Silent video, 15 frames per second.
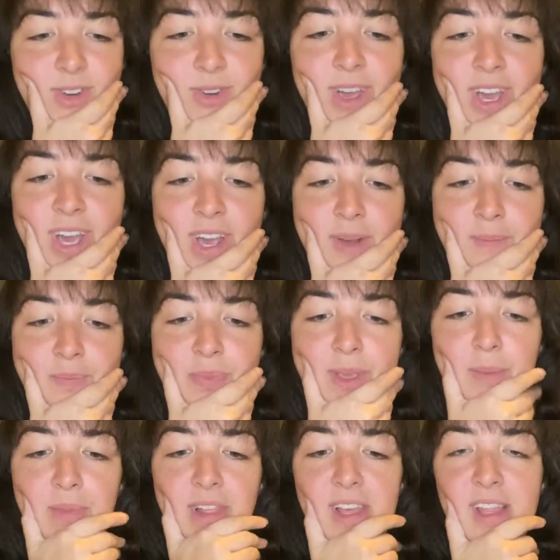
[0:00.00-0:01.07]
okay,
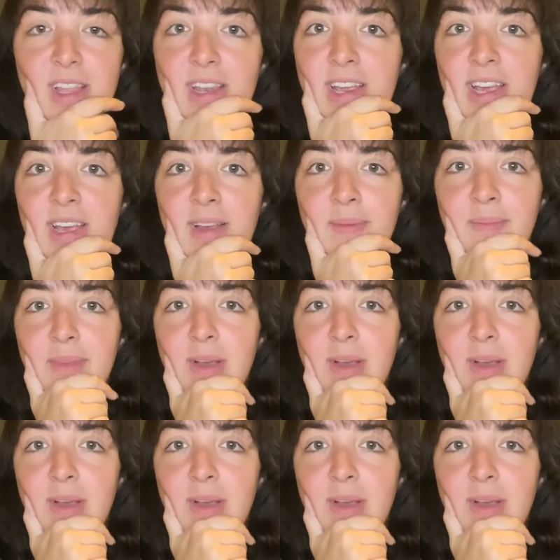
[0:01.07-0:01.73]
I'm listening.